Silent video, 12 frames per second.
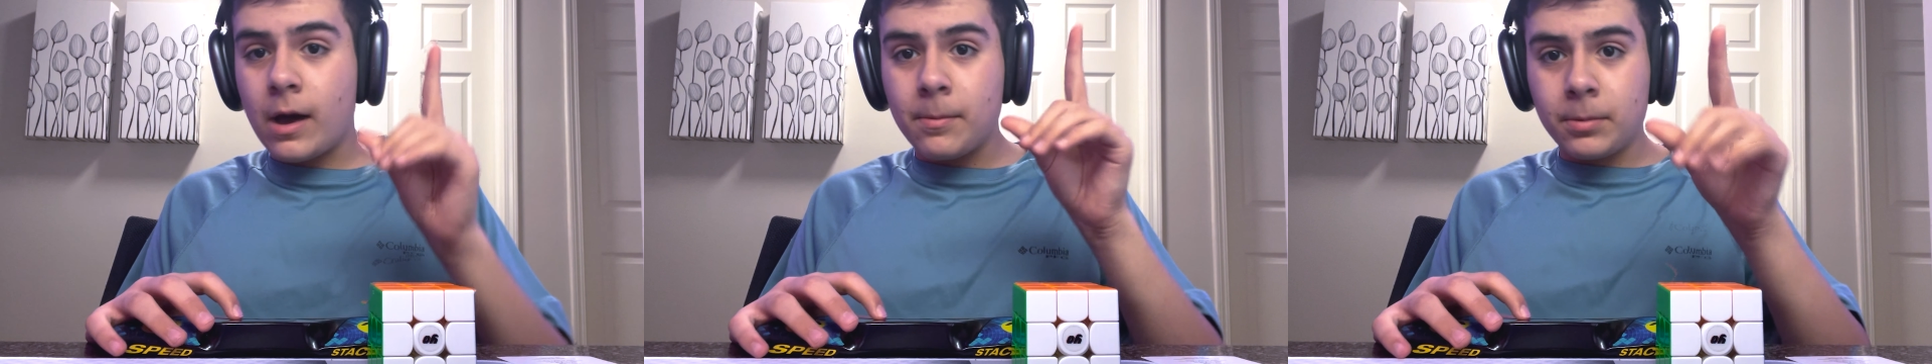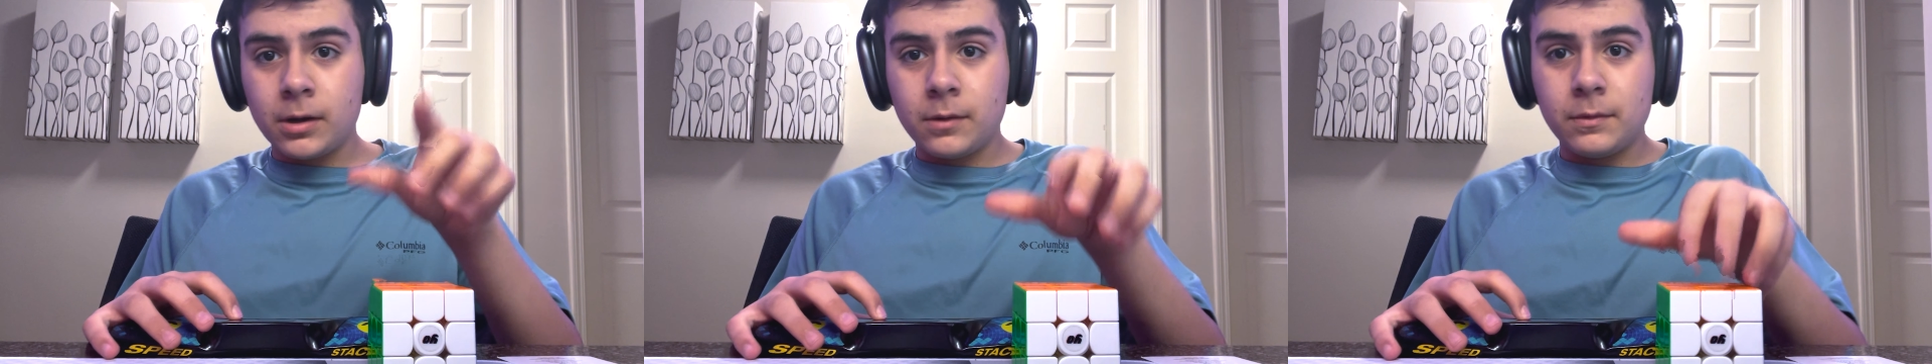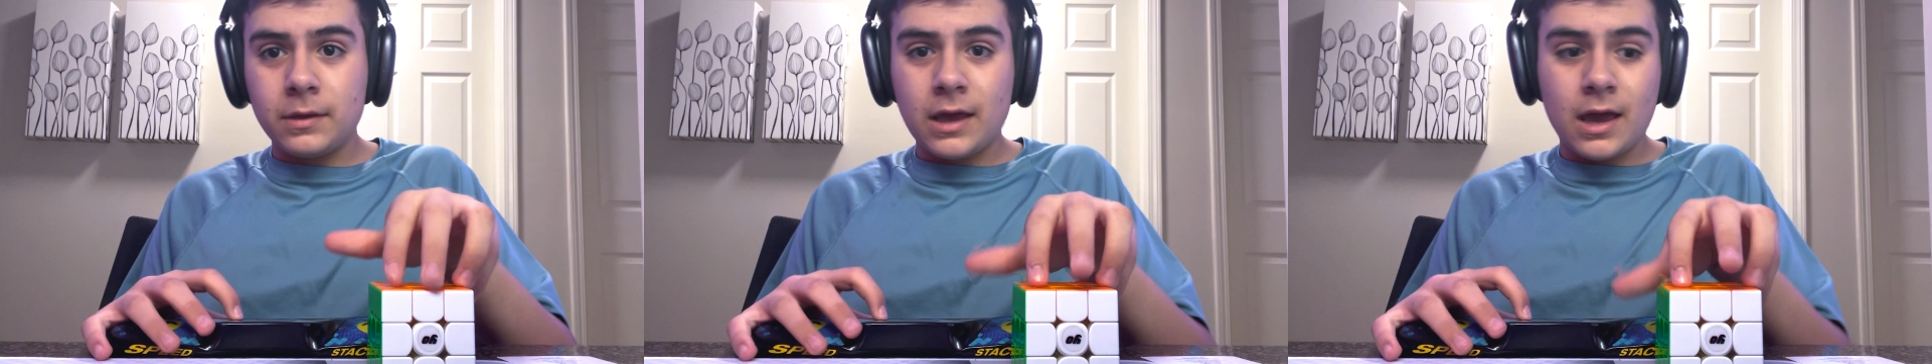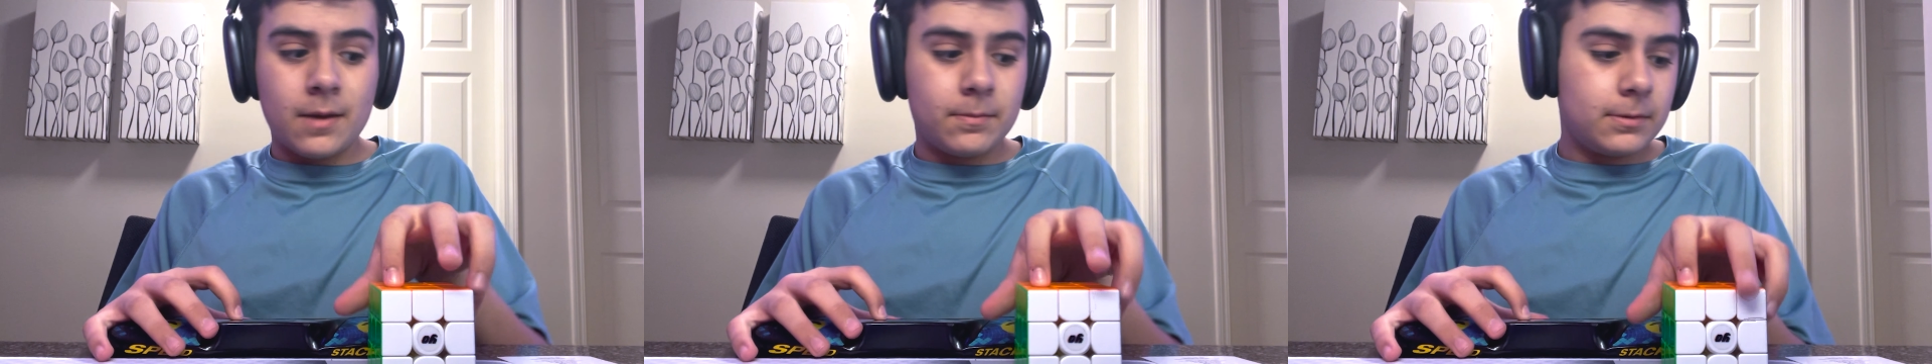I'm
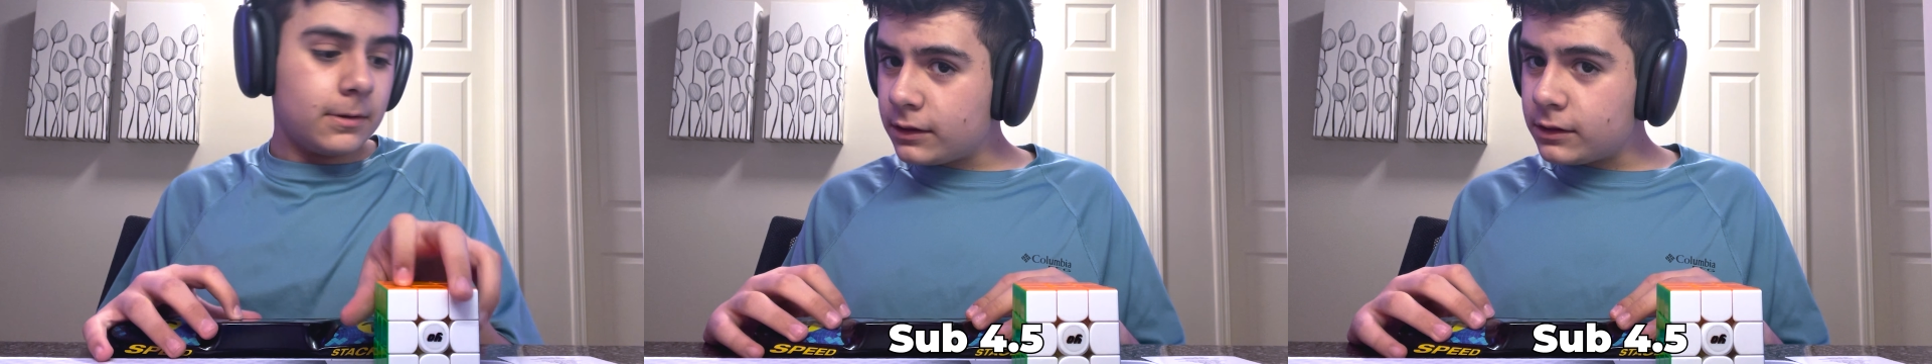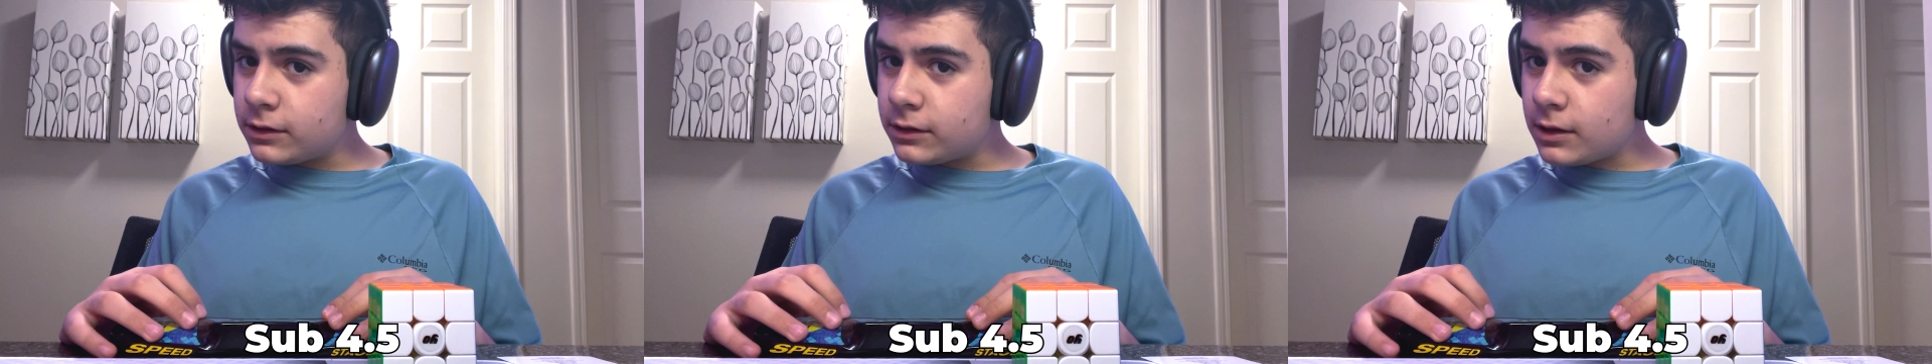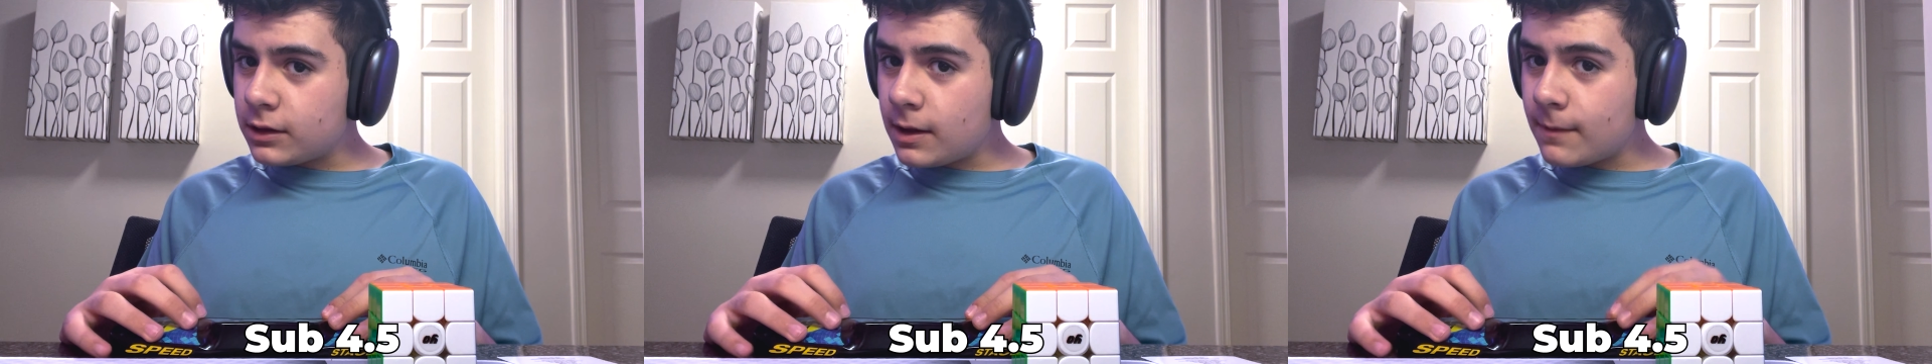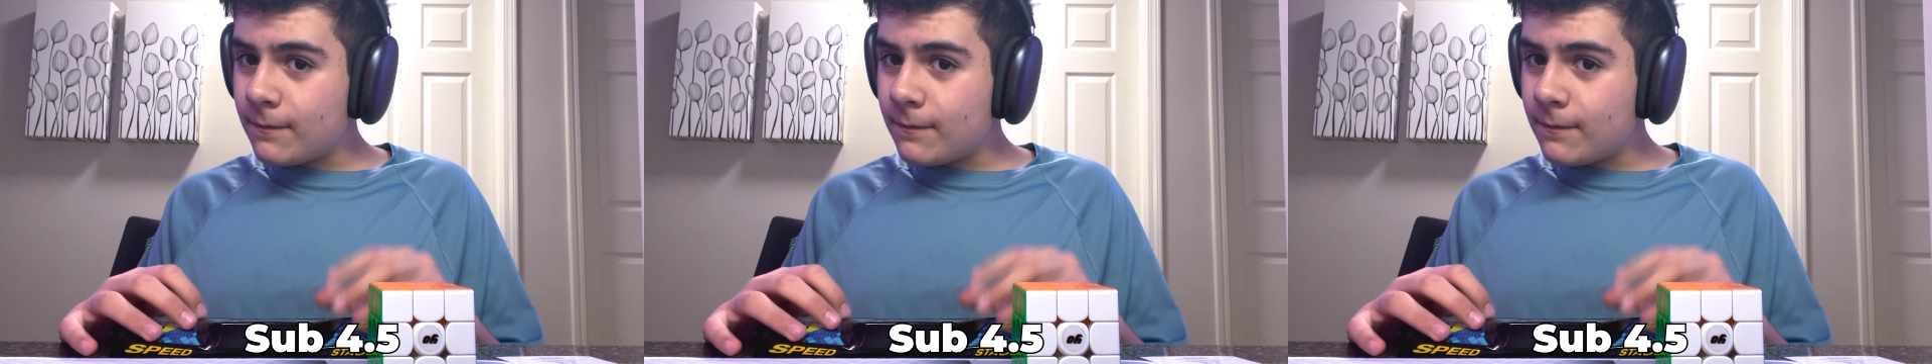gonna be